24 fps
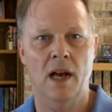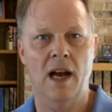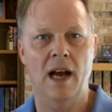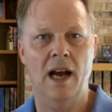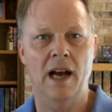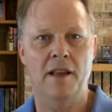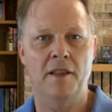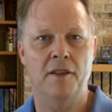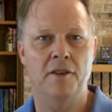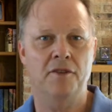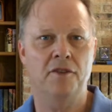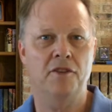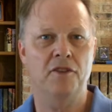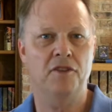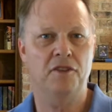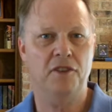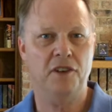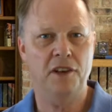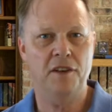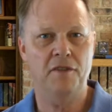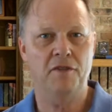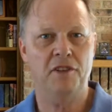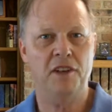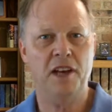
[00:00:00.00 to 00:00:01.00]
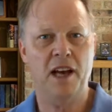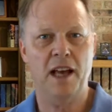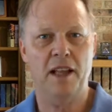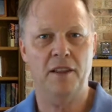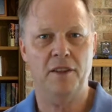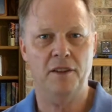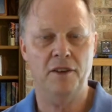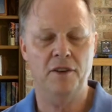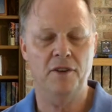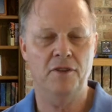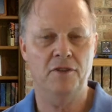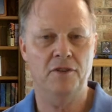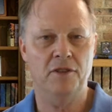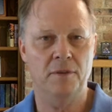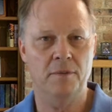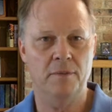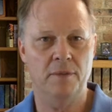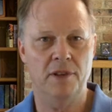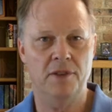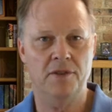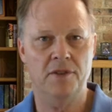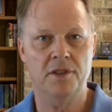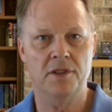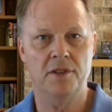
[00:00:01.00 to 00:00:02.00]
Hi, this is Steve Scott, the
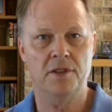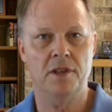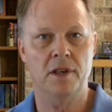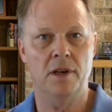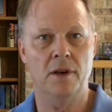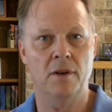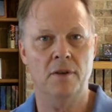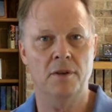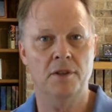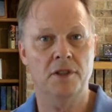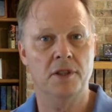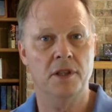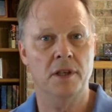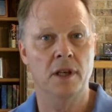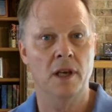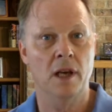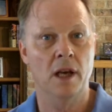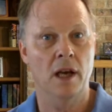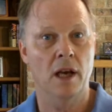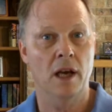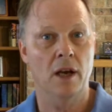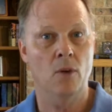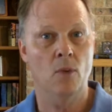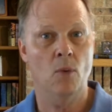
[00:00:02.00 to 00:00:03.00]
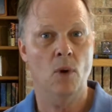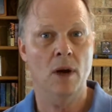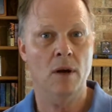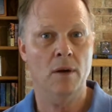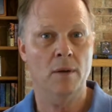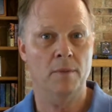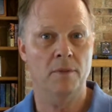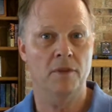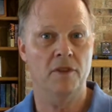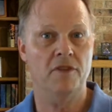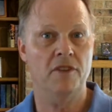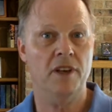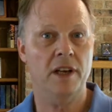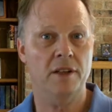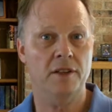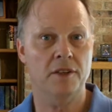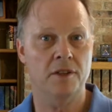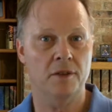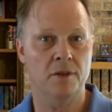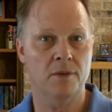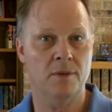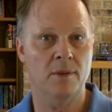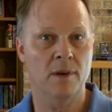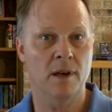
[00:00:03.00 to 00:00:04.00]
Houston Business Coach, and welcome to
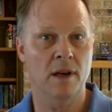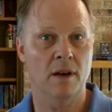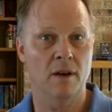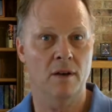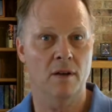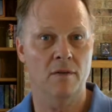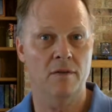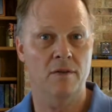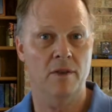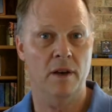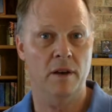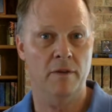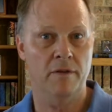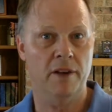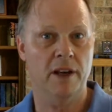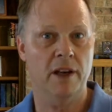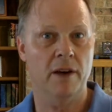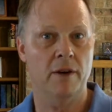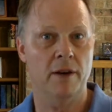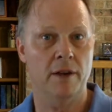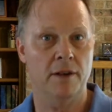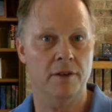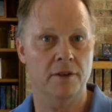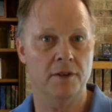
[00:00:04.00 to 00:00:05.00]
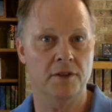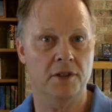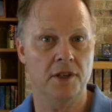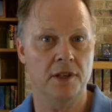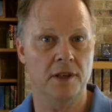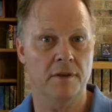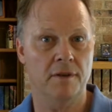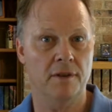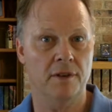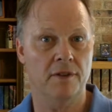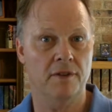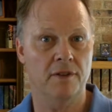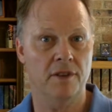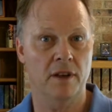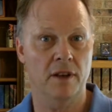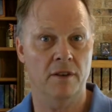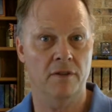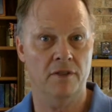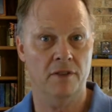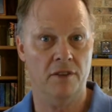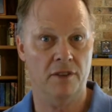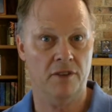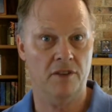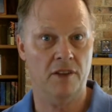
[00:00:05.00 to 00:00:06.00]
Section twelve of Character Secrets
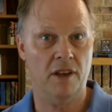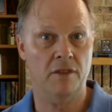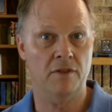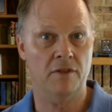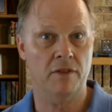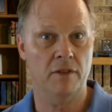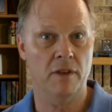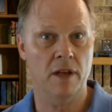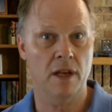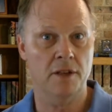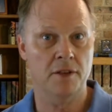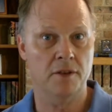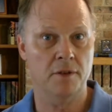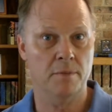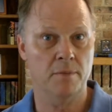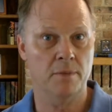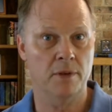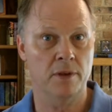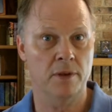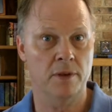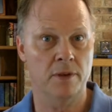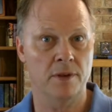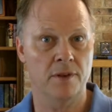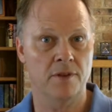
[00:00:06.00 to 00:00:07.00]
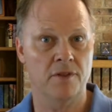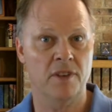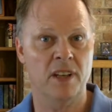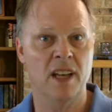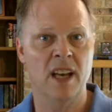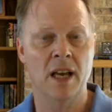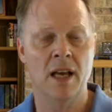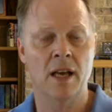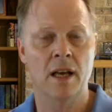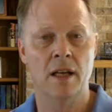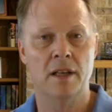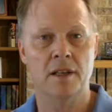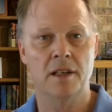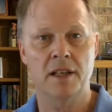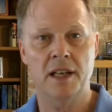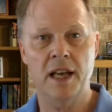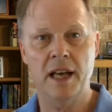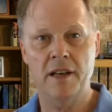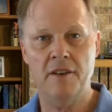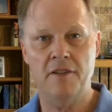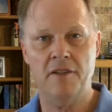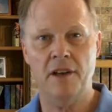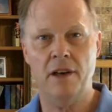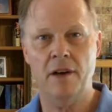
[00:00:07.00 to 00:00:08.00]
of Successful Entrepreneurs.
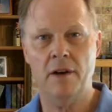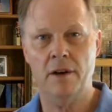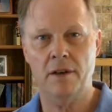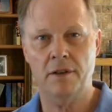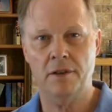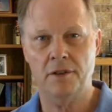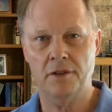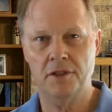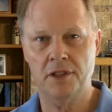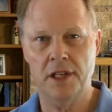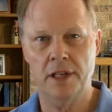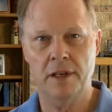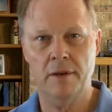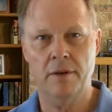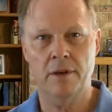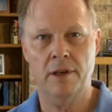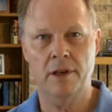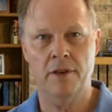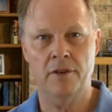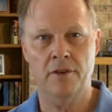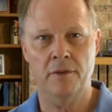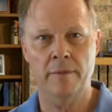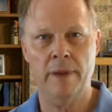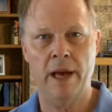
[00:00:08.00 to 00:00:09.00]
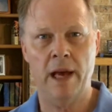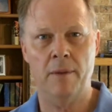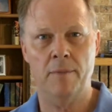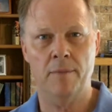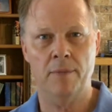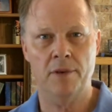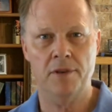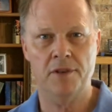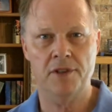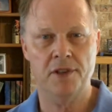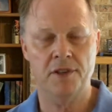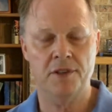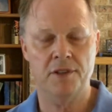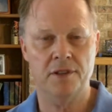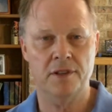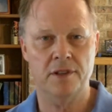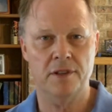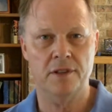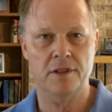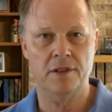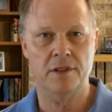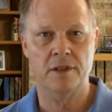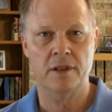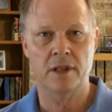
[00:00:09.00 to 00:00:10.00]
Today's character secret is about
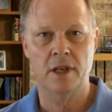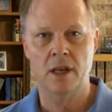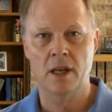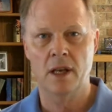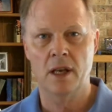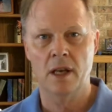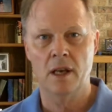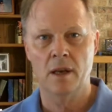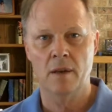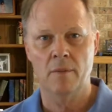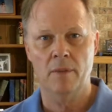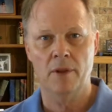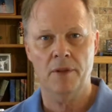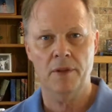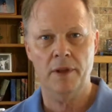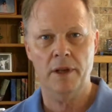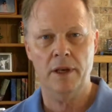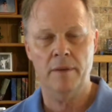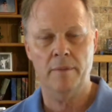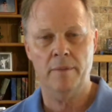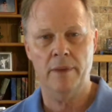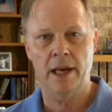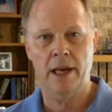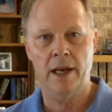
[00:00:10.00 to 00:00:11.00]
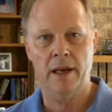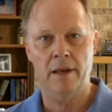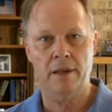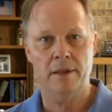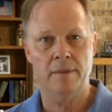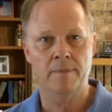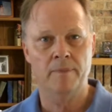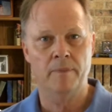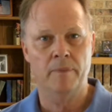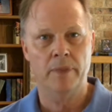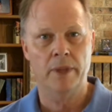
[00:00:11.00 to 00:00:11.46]
persistence. But think about it.